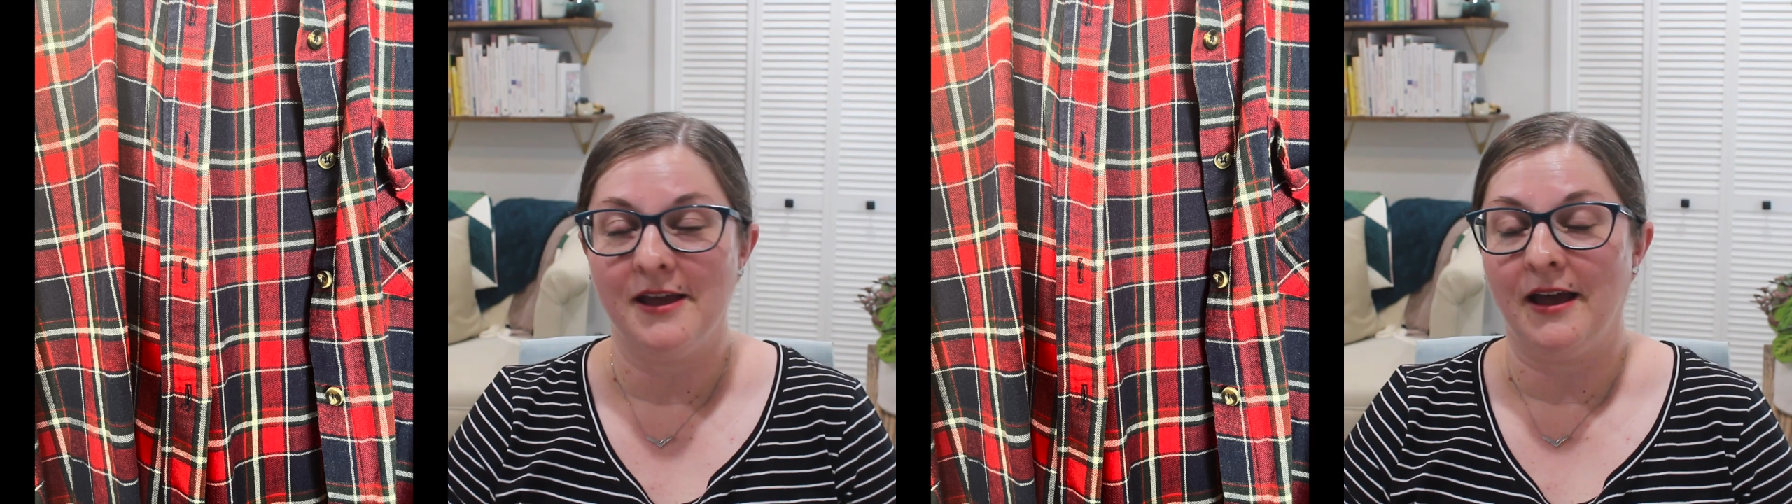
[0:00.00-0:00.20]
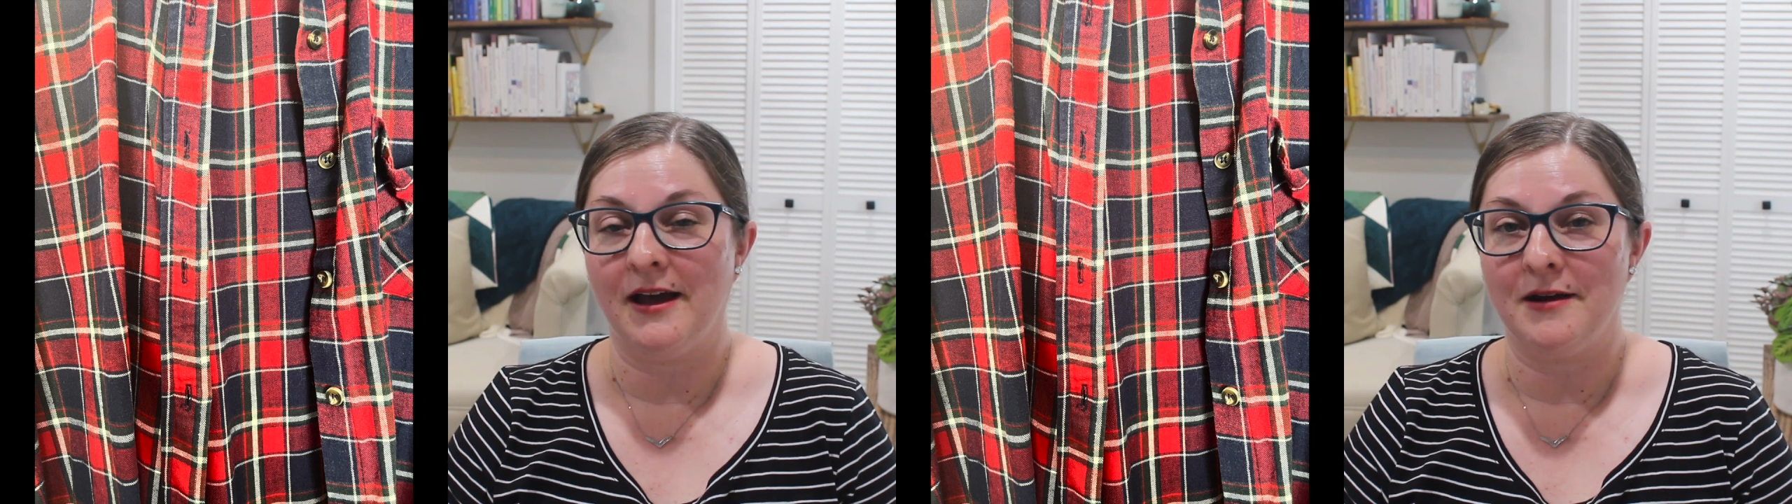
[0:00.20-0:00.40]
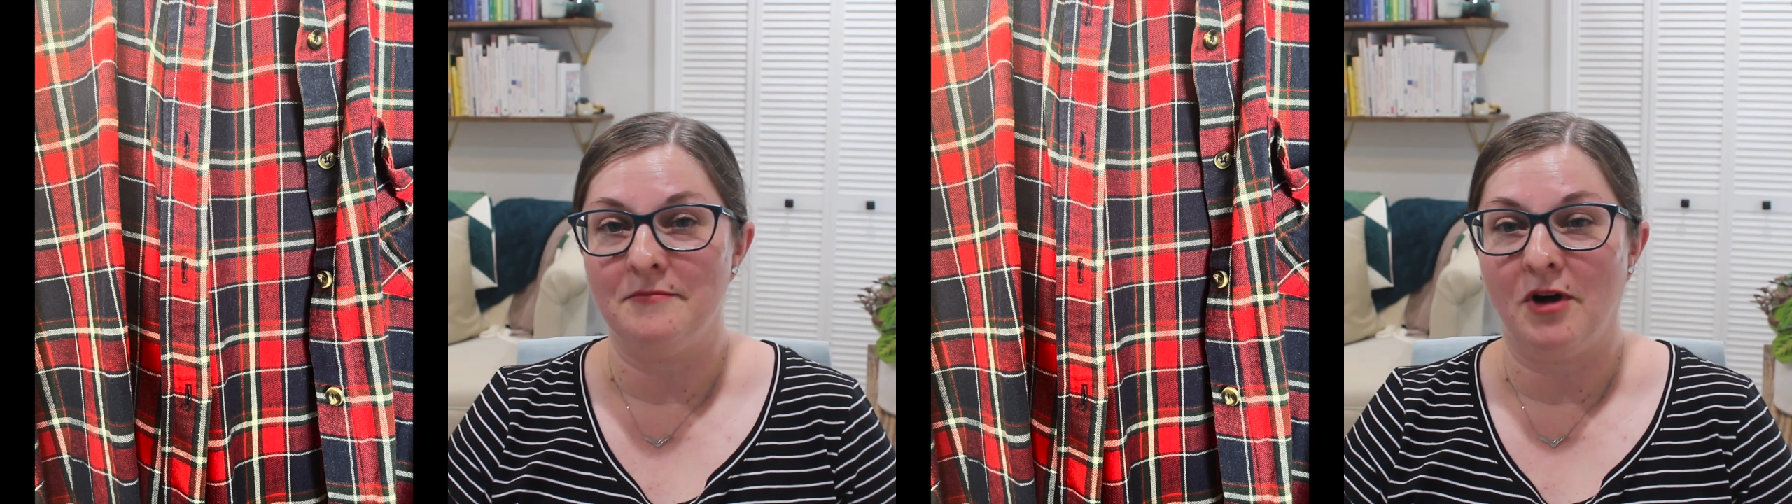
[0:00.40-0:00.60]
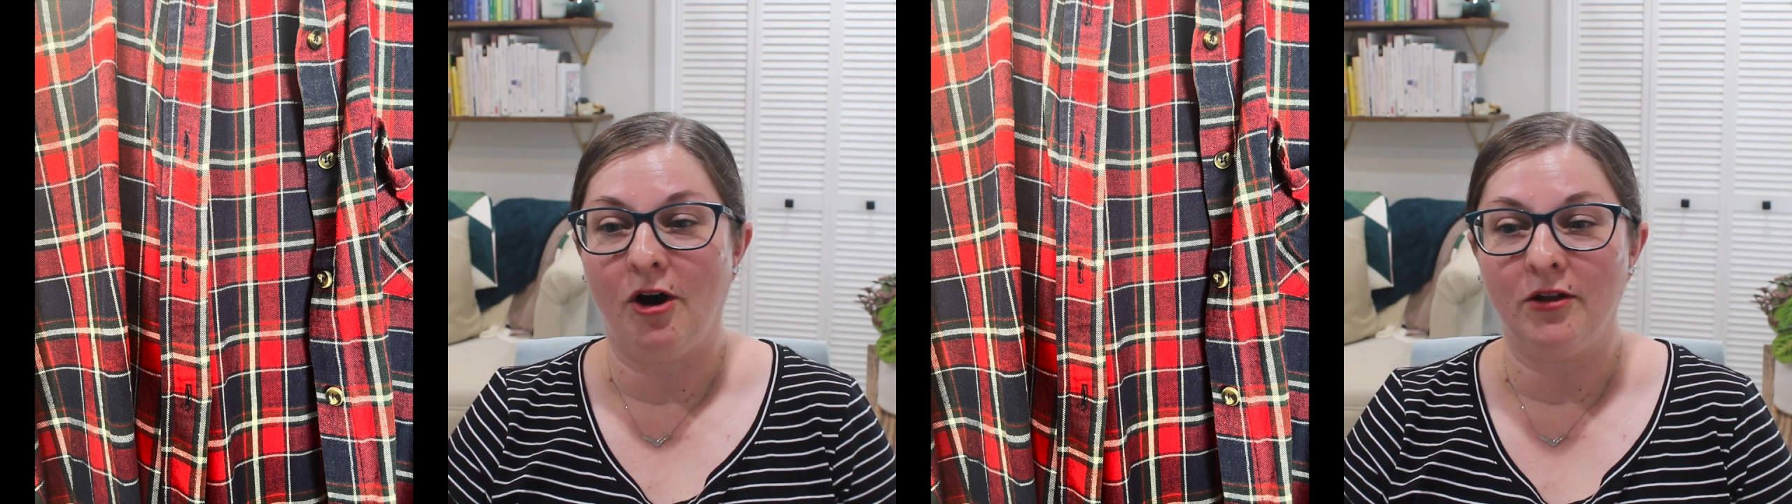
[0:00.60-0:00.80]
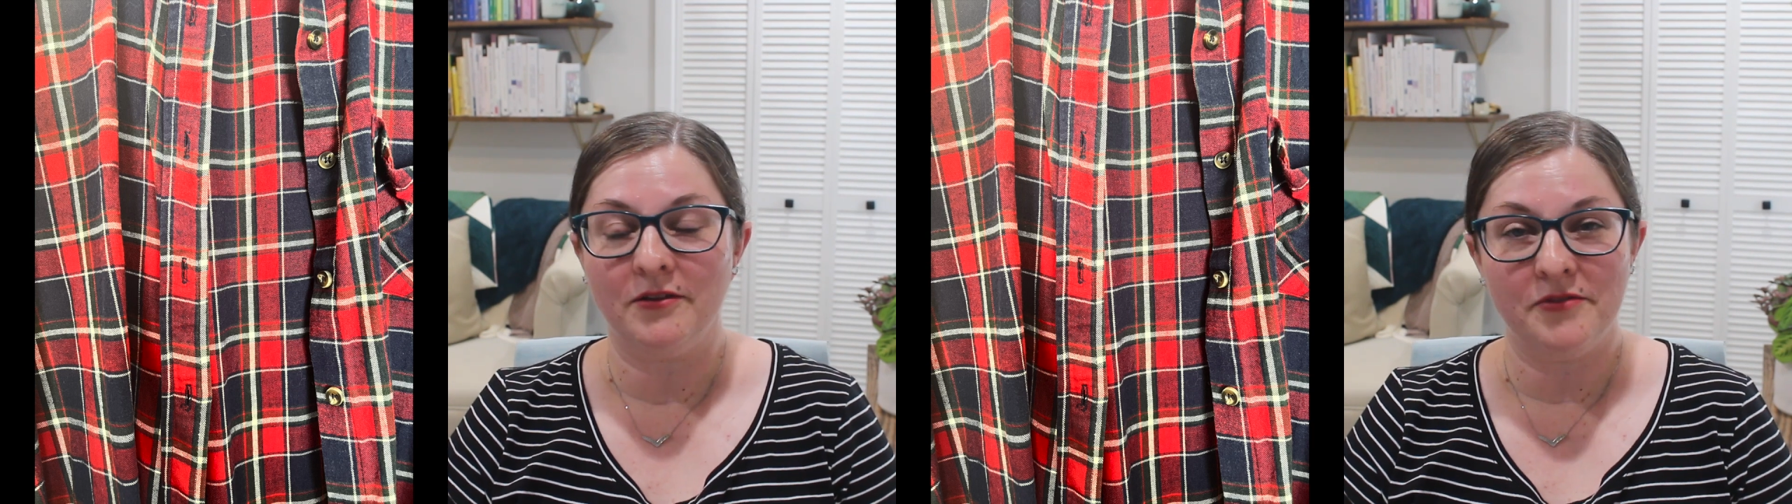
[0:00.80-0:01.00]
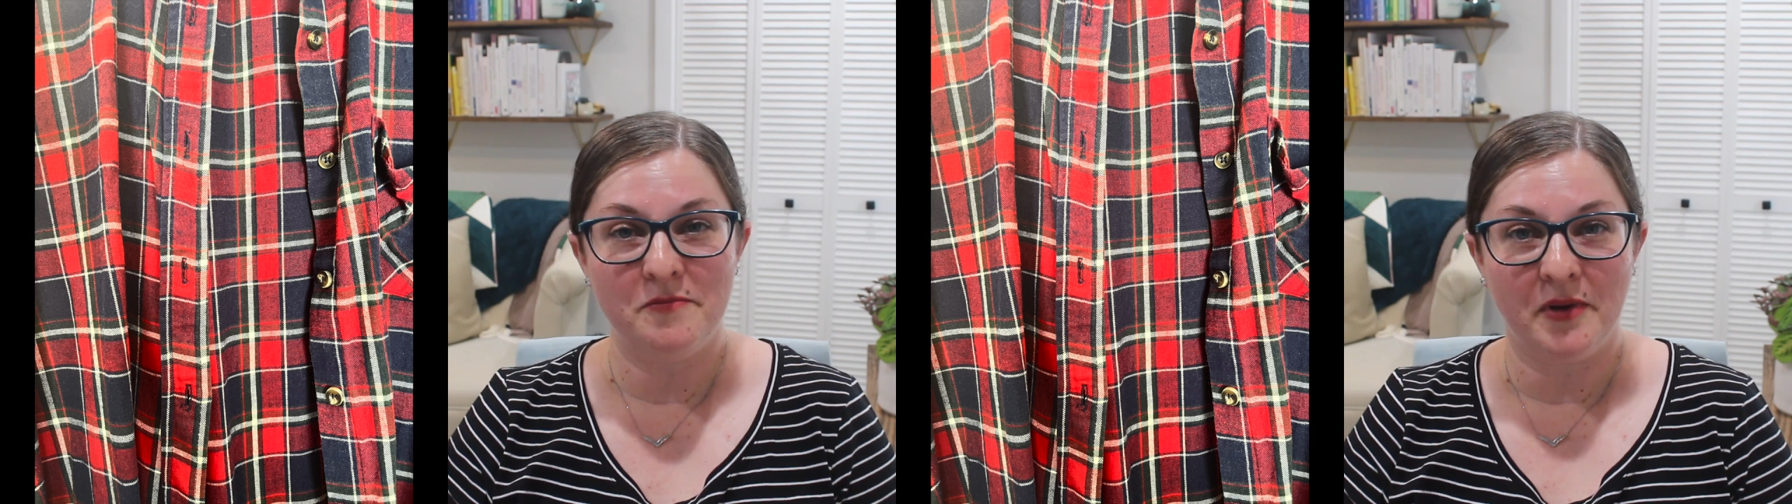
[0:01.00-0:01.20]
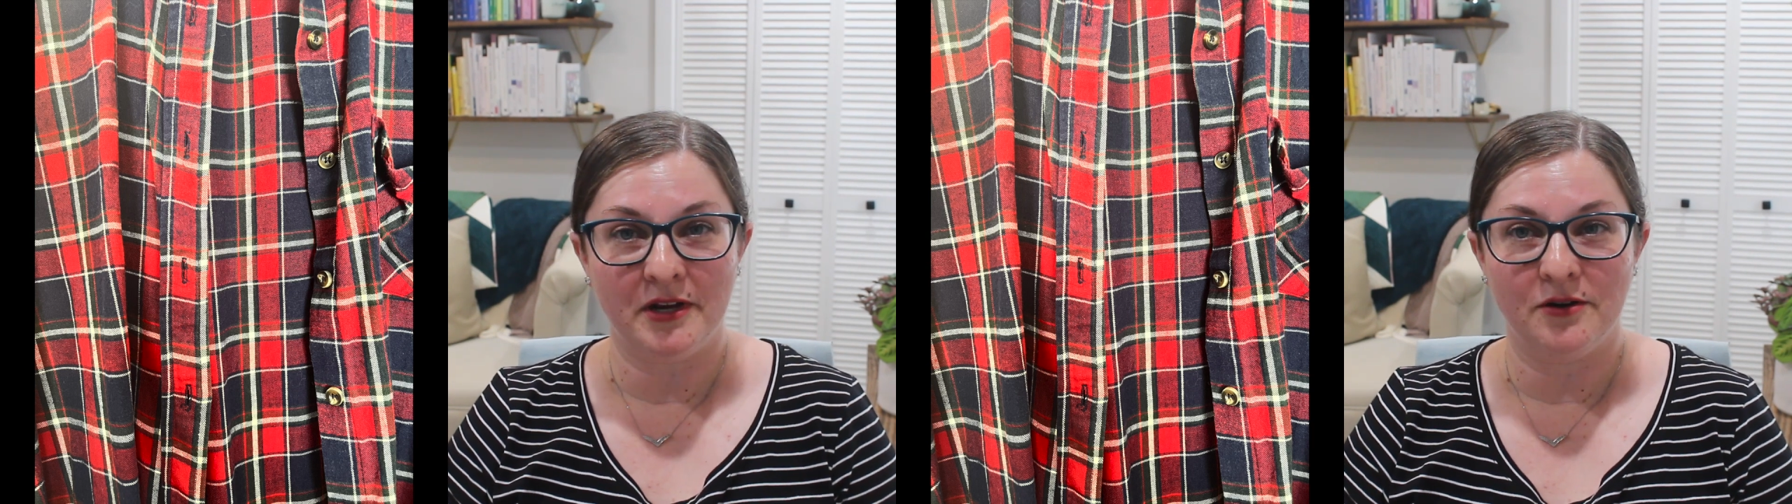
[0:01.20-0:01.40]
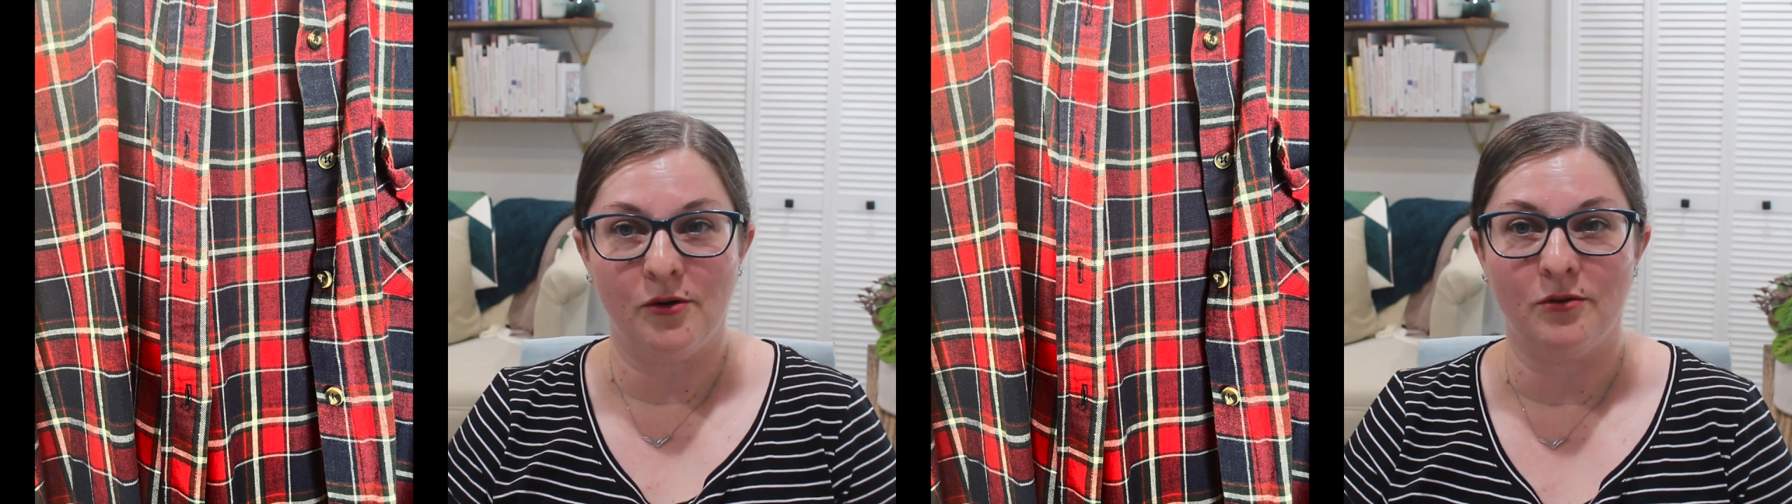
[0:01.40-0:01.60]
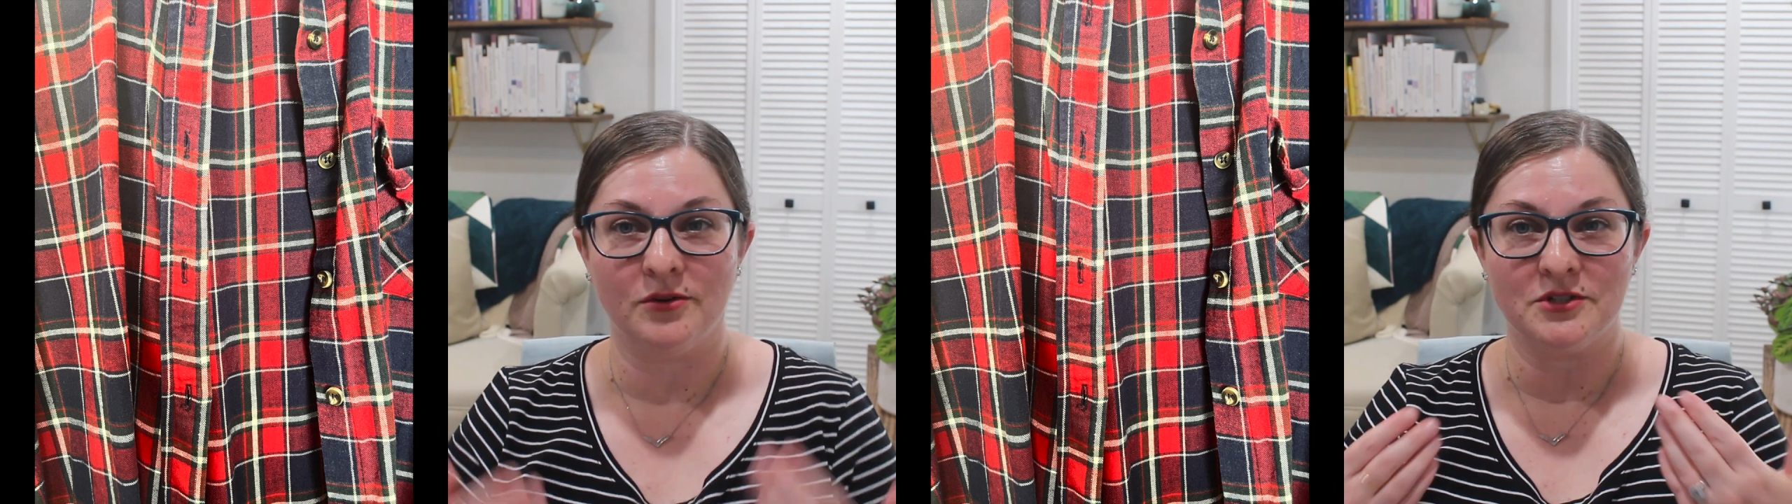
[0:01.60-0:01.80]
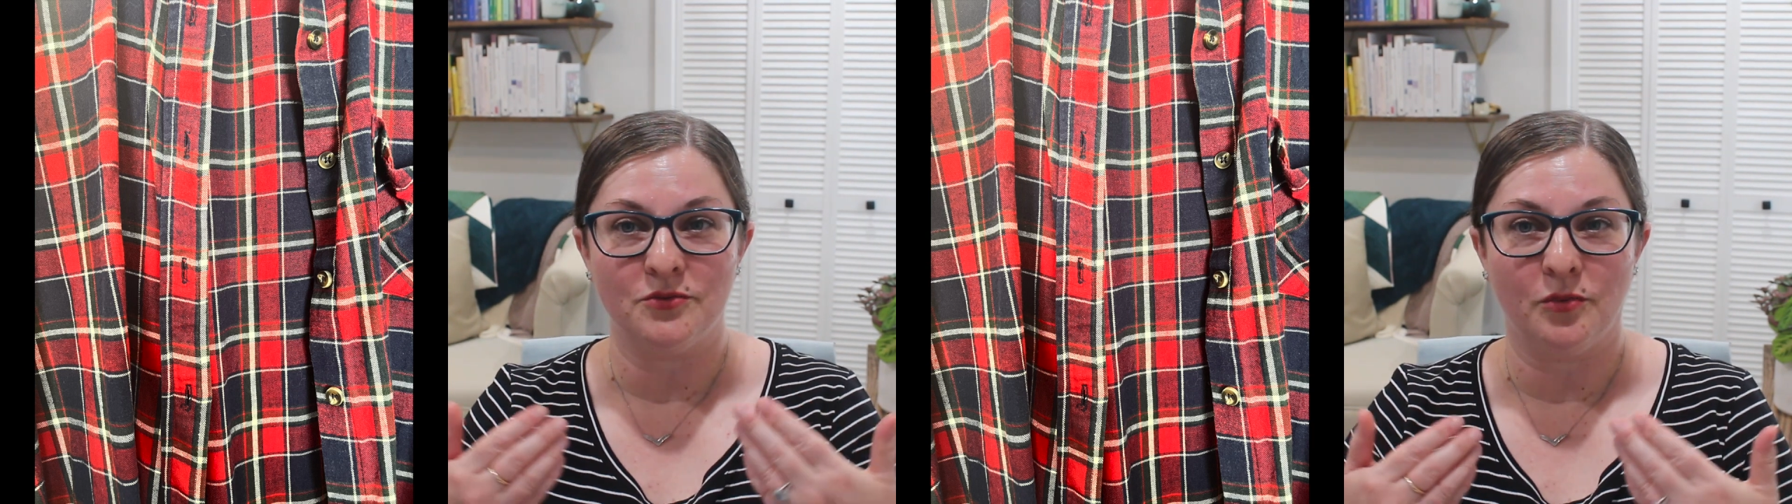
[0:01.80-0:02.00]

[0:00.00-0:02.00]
all of the buttonholes